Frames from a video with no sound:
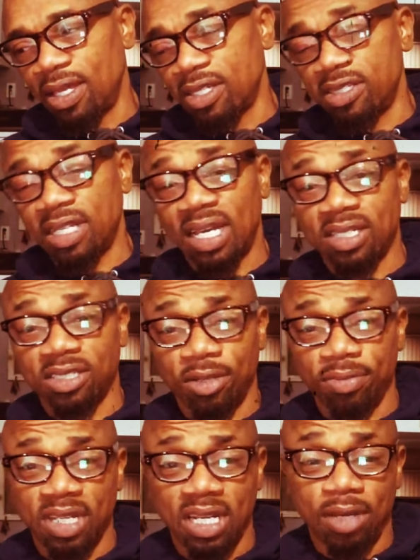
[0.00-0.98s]
it's not
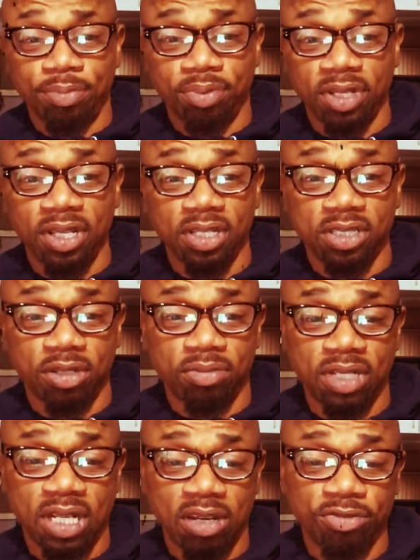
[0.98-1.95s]
something that I play. It's
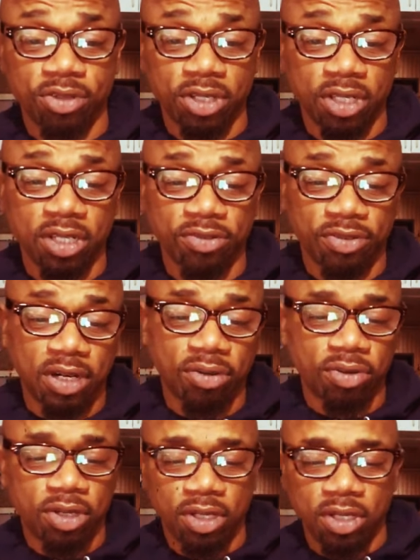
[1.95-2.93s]
something that I really live
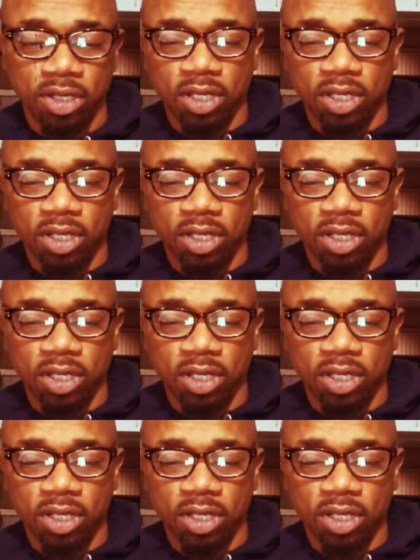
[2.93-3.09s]
out.